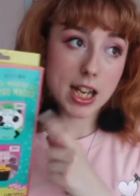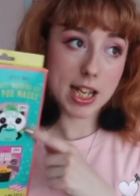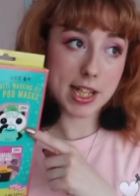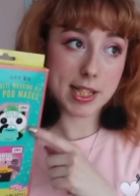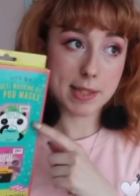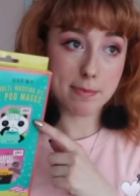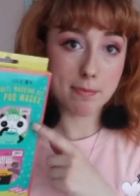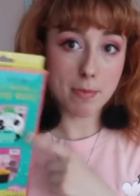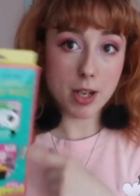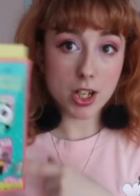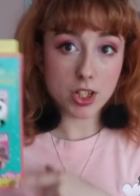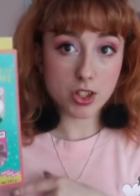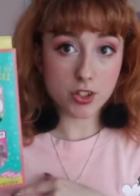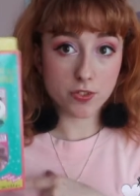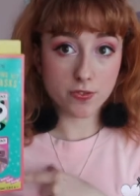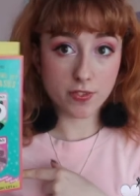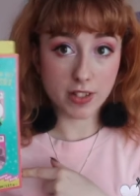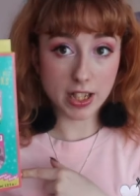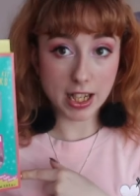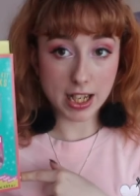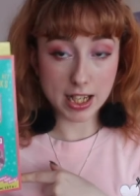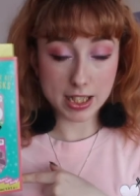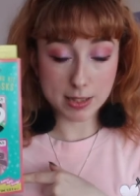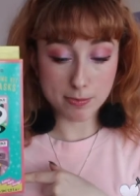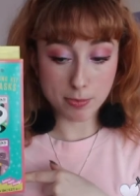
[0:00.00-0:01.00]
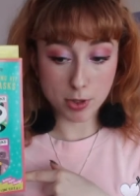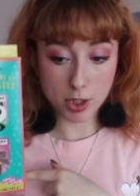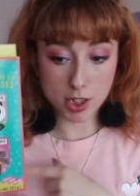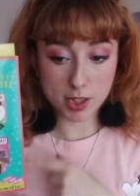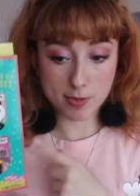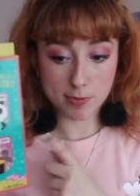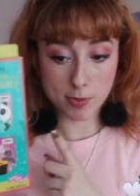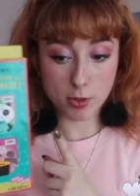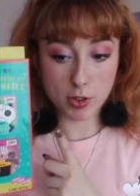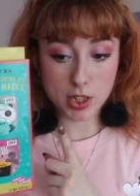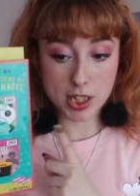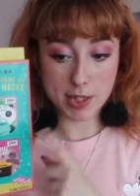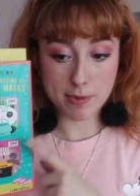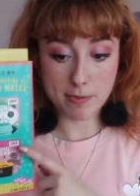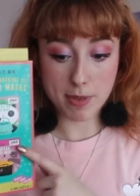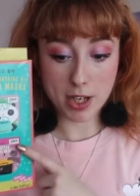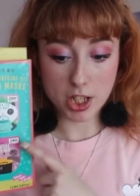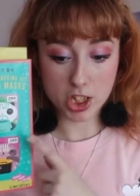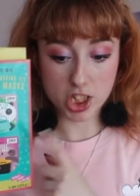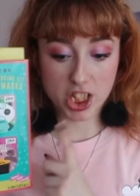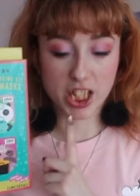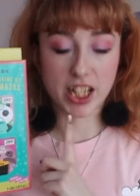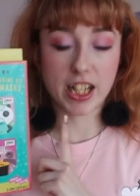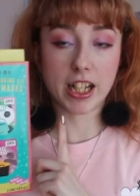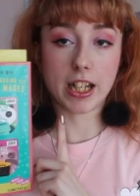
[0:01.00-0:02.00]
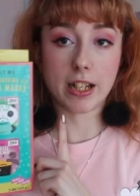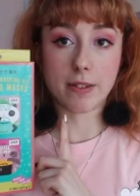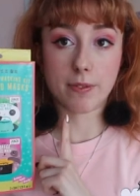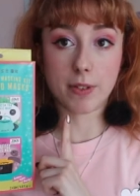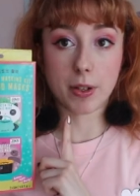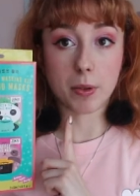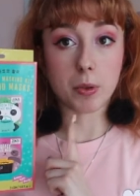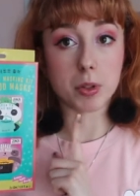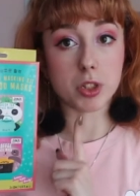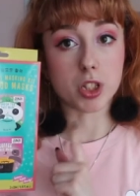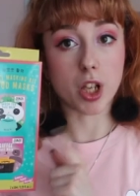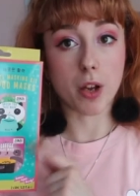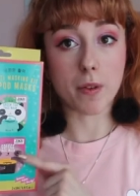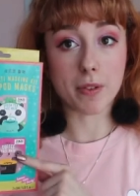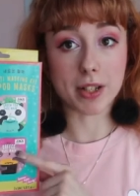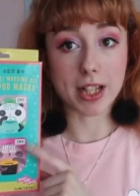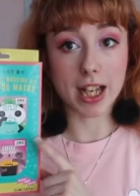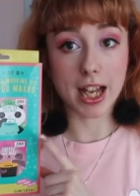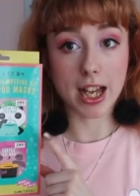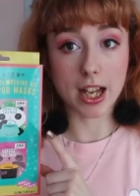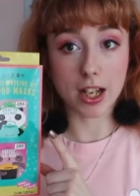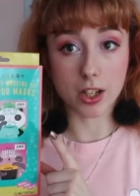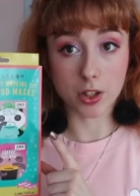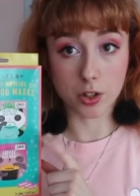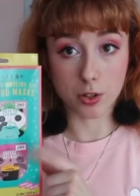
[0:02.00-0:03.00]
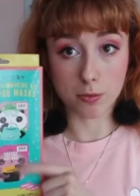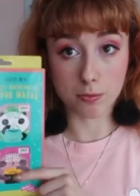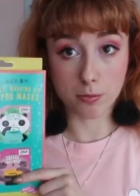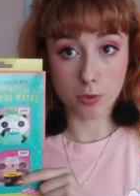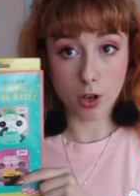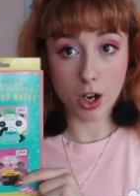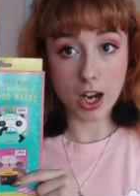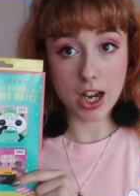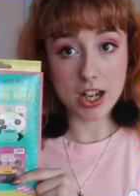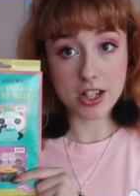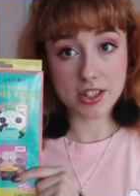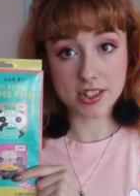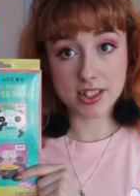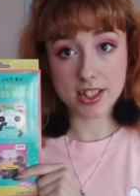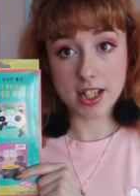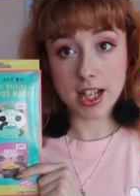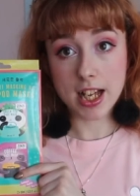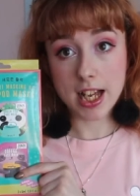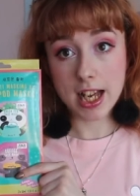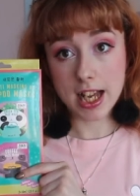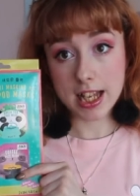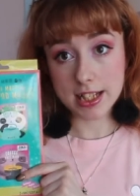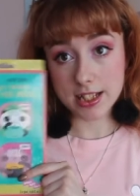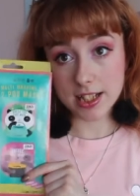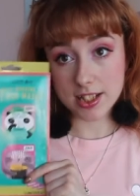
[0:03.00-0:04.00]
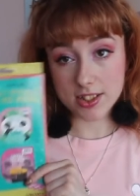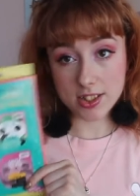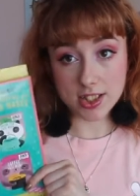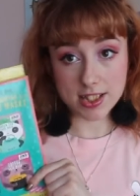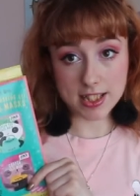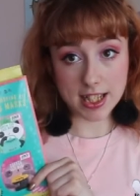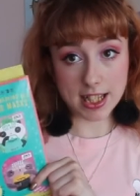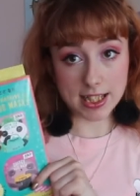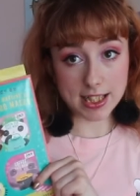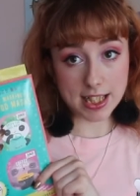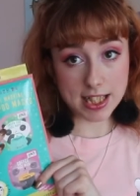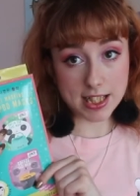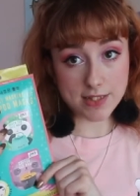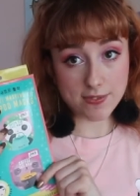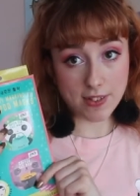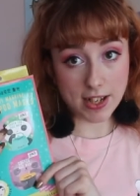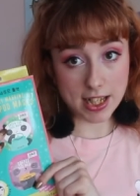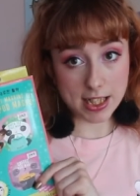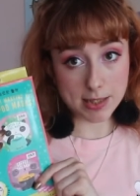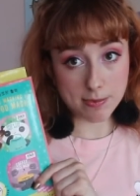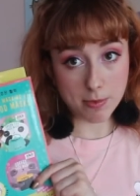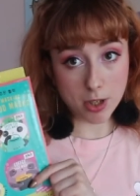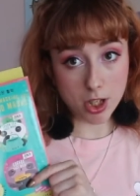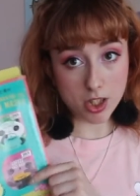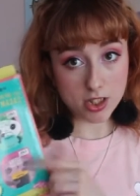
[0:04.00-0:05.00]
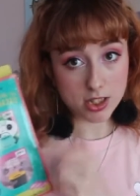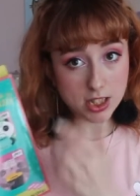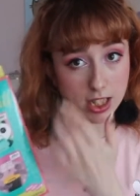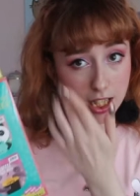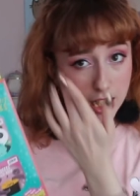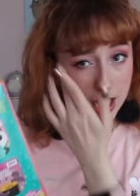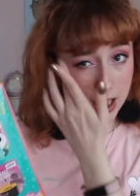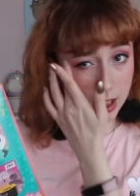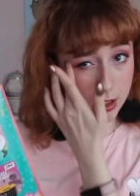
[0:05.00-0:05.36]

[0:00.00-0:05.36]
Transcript: as much of it as possible especially if it was going at a good price and as I said this face mask